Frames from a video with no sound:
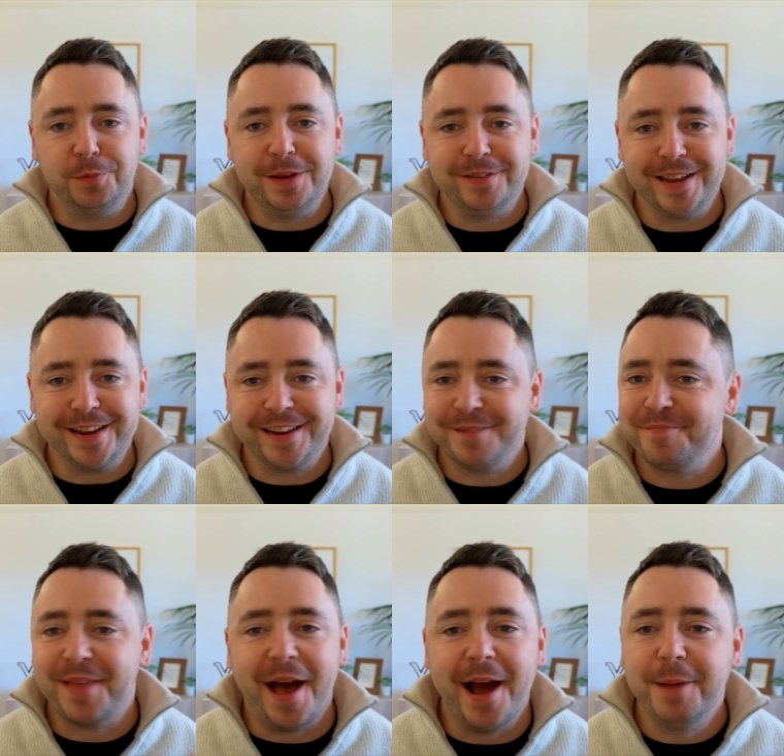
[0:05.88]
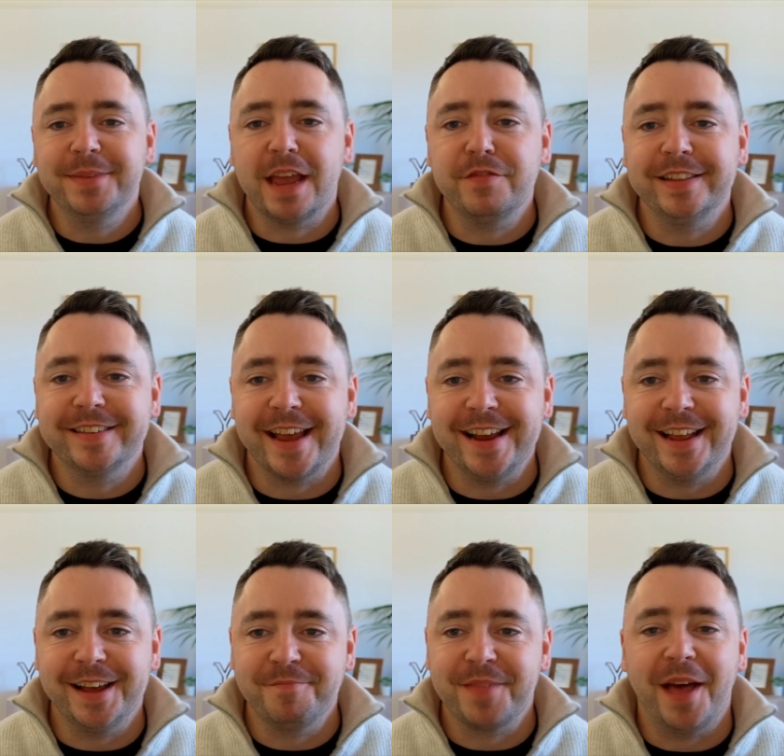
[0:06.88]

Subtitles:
music. I'm David Taylor